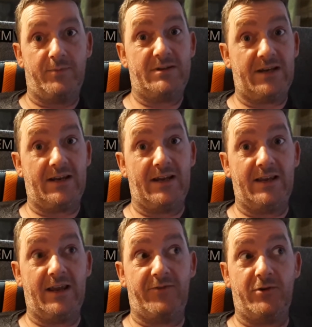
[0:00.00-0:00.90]

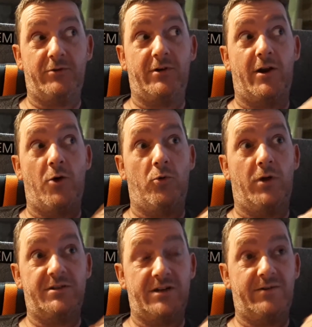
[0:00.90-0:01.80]
Particularly if you're
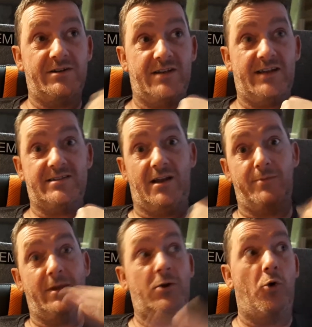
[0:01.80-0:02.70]
a Generation Xer
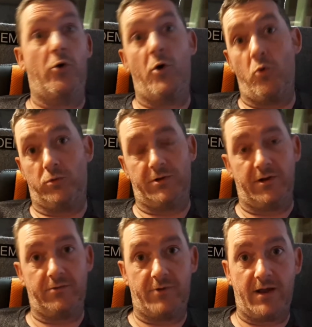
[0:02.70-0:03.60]
like me or
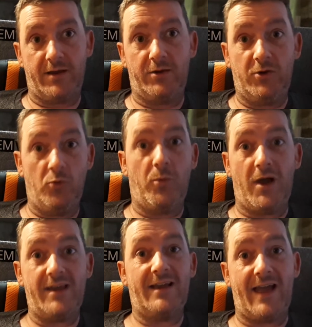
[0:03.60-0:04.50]
older, right? You
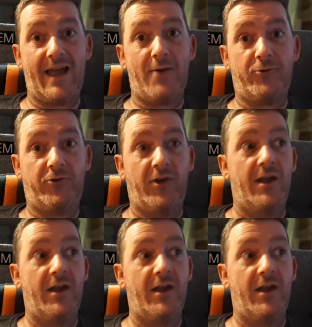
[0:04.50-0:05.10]
buying a house,